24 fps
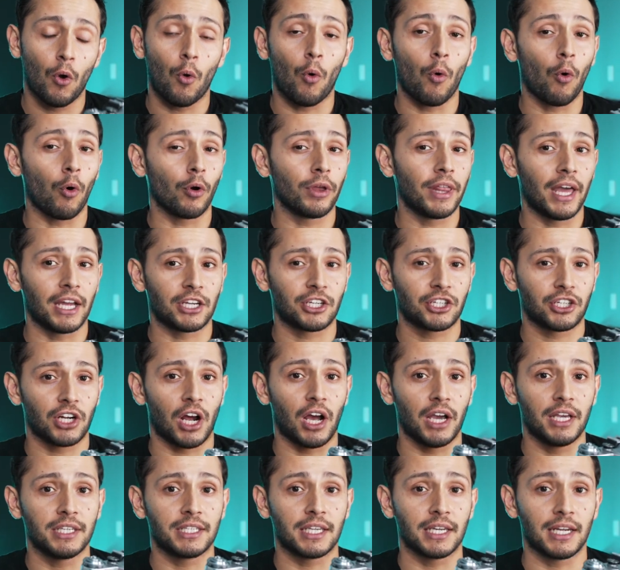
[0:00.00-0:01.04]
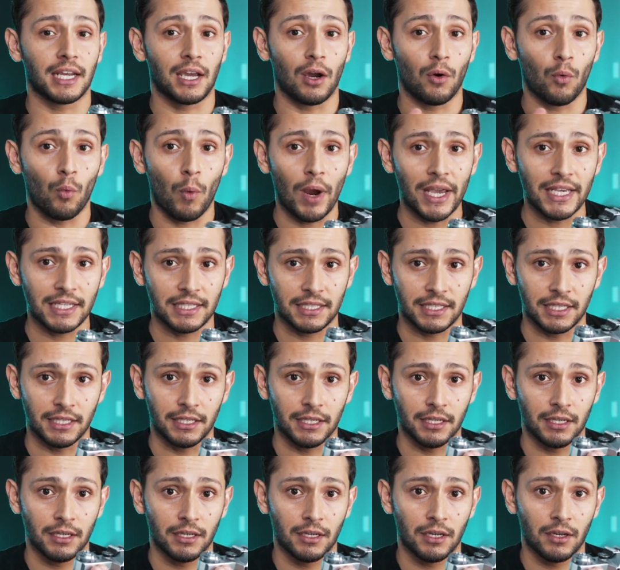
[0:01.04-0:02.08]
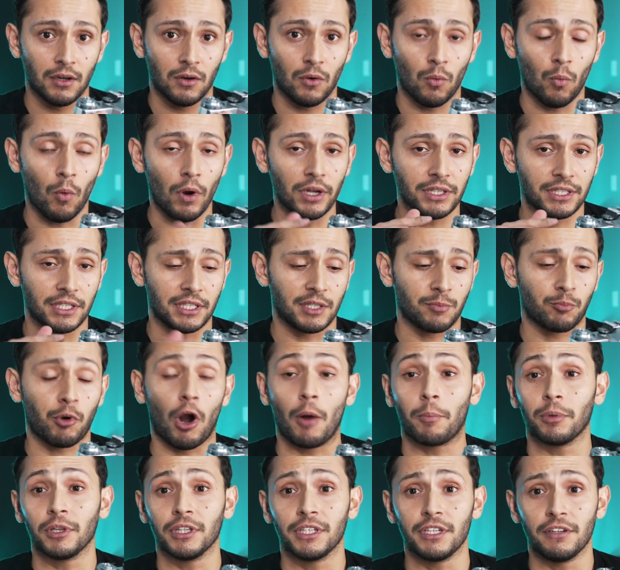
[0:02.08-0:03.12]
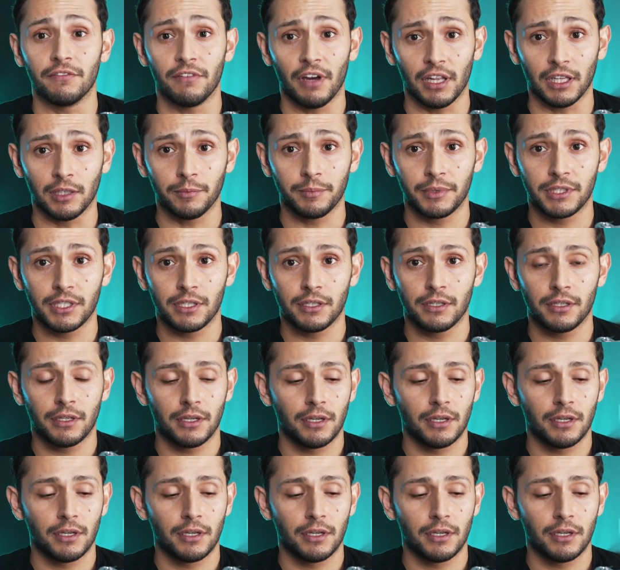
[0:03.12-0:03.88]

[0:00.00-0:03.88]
or that shot is gonna get wasted once it's properly developed.